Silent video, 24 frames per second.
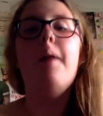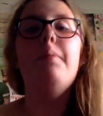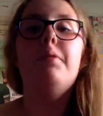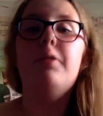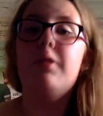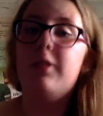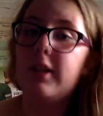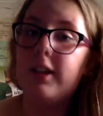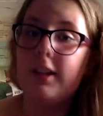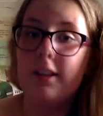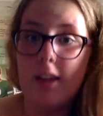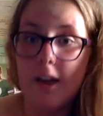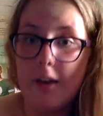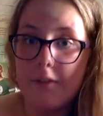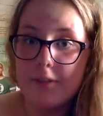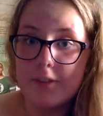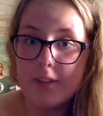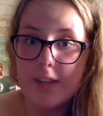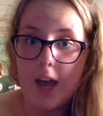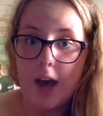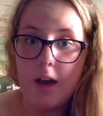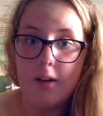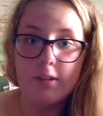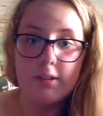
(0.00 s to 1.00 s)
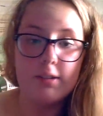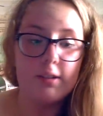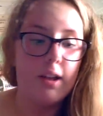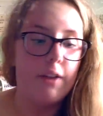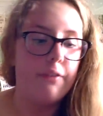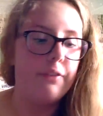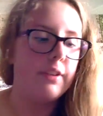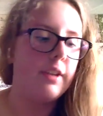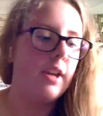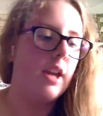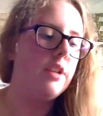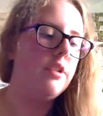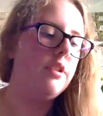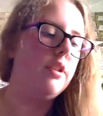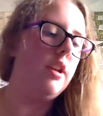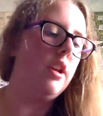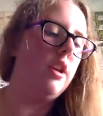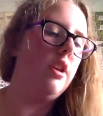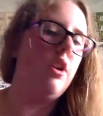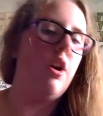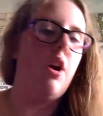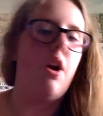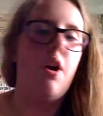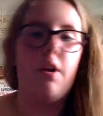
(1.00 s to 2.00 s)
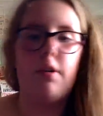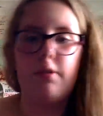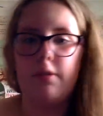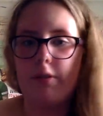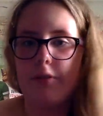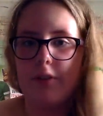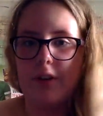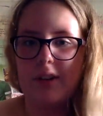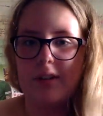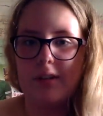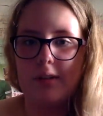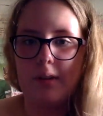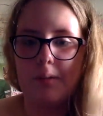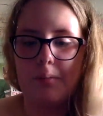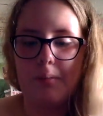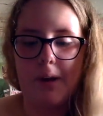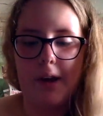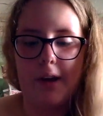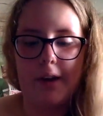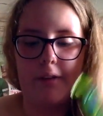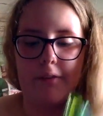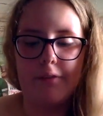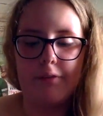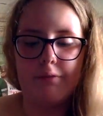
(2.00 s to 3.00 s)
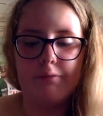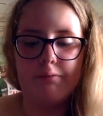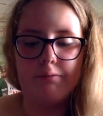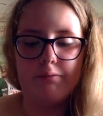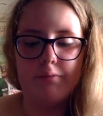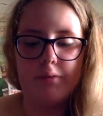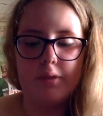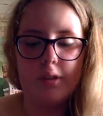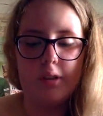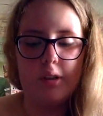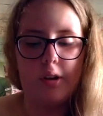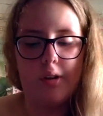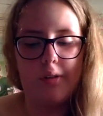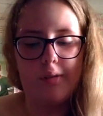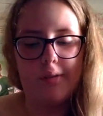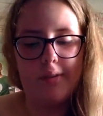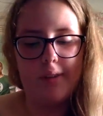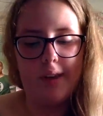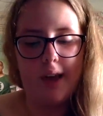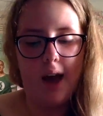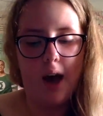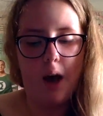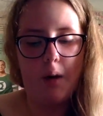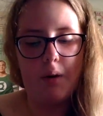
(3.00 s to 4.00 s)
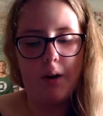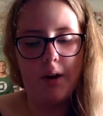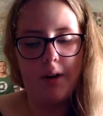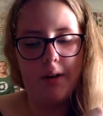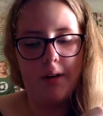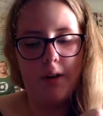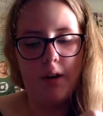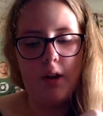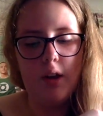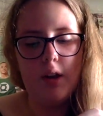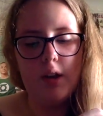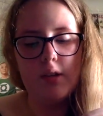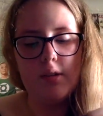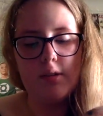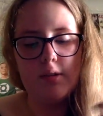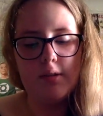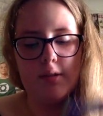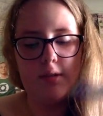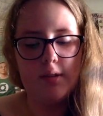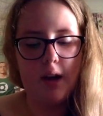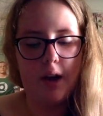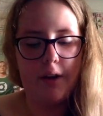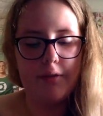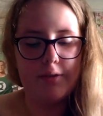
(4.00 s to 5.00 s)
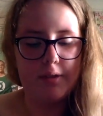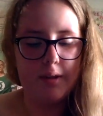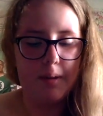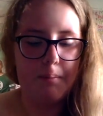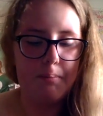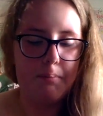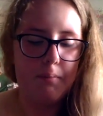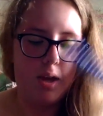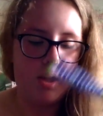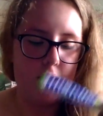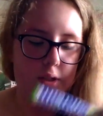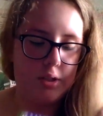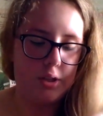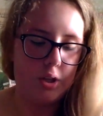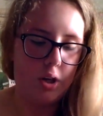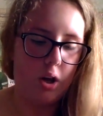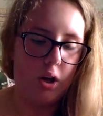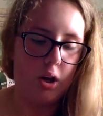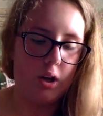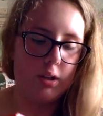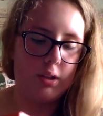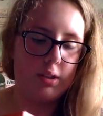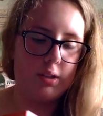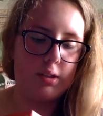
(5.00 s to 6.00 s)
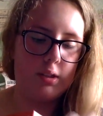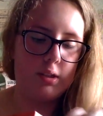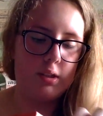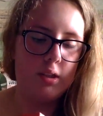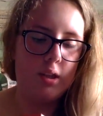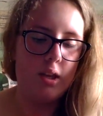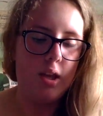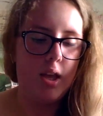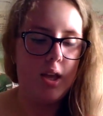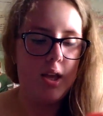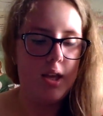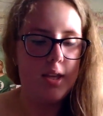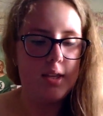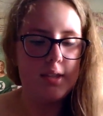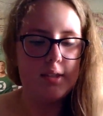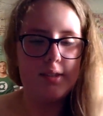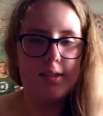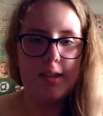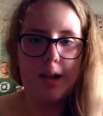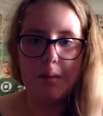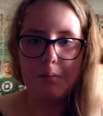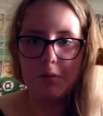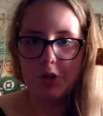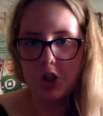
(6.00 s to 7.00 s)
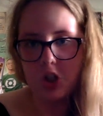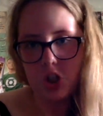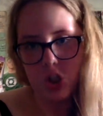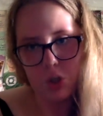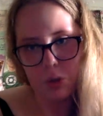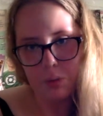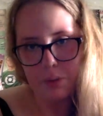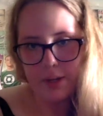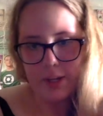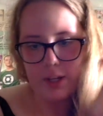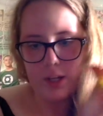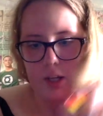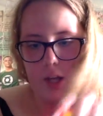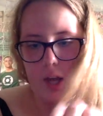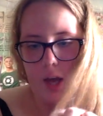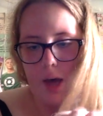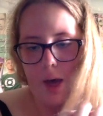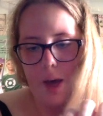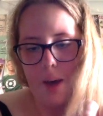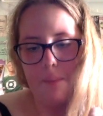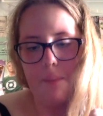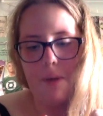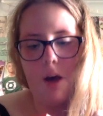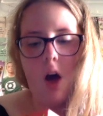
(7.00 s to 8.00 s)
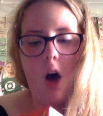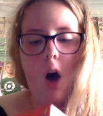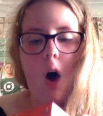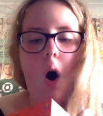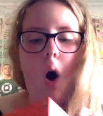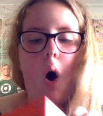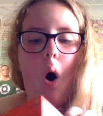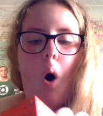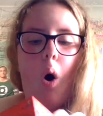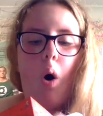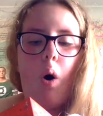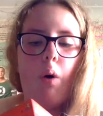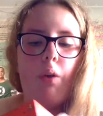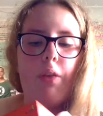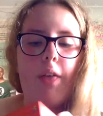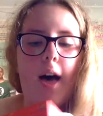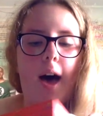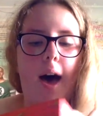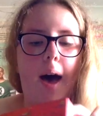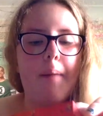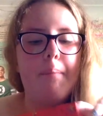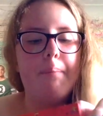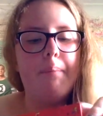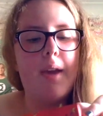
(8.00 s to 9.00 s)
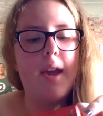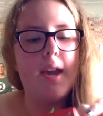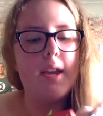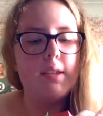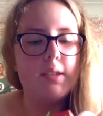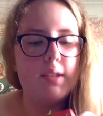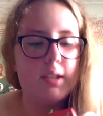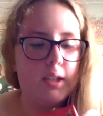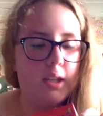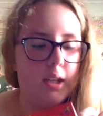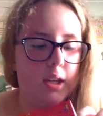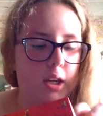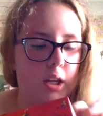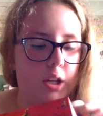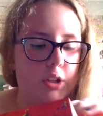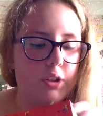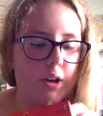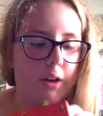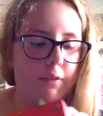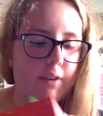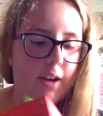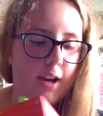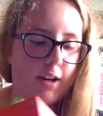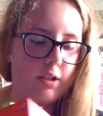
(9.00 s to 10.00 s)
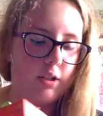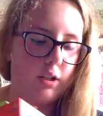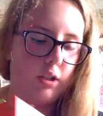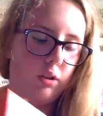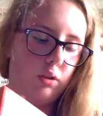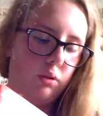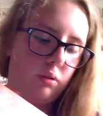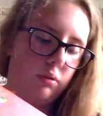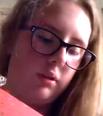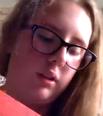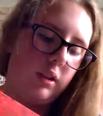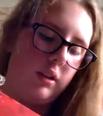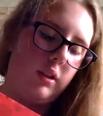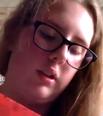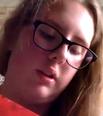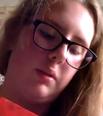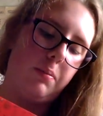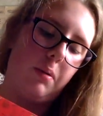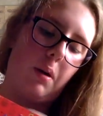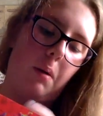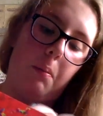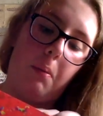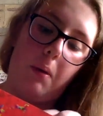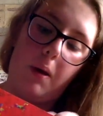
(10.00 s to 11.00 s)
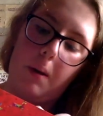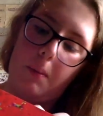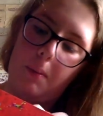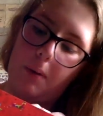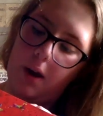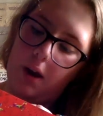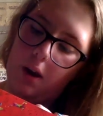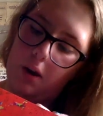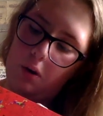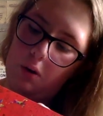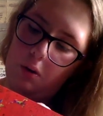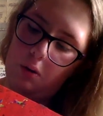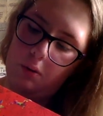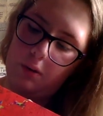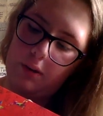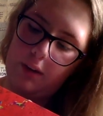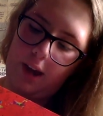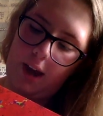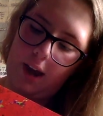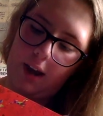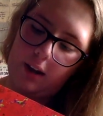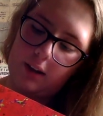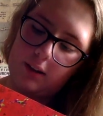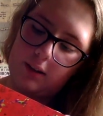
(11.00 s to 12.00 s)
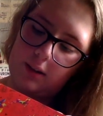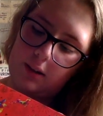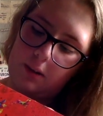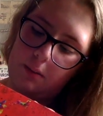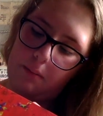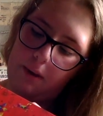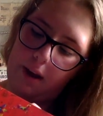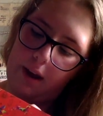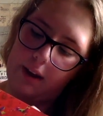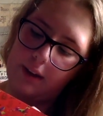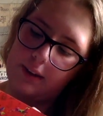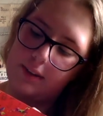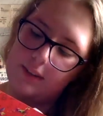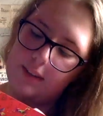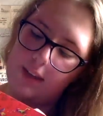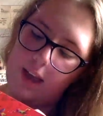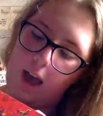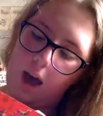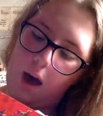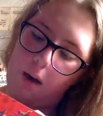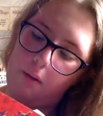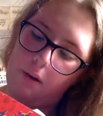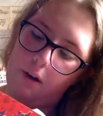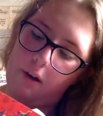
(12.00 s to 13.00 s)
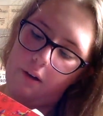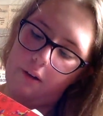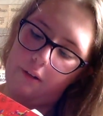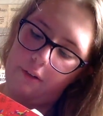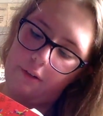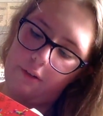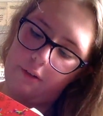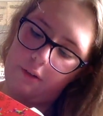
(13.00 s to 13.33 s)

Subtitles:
absolutely love sour stuff, in case you didn't know, so I've got some, like, you know, sour stuff, some Mentos, some chewing gum, all that amazing ish. I haven't actually looked at this properly, but oh yeah, I got some, like, sour.